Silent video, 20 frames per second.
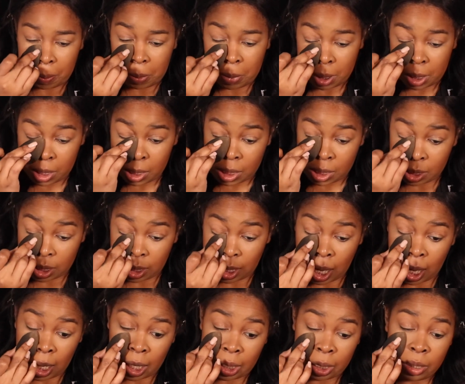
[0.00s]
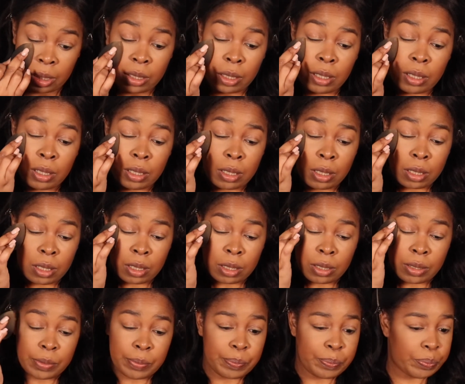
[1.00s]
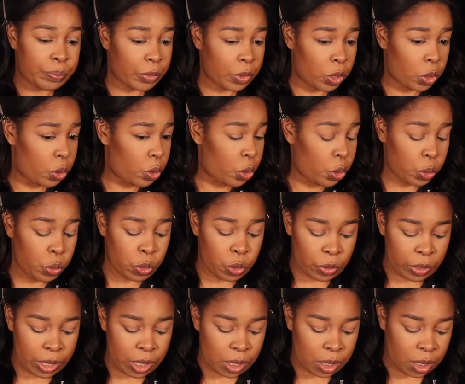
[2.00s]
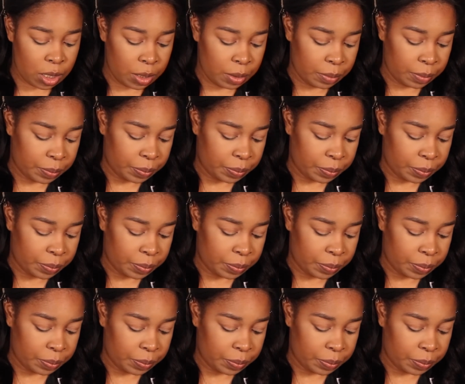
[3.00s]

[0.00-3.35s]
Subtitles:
but it's not too crazy.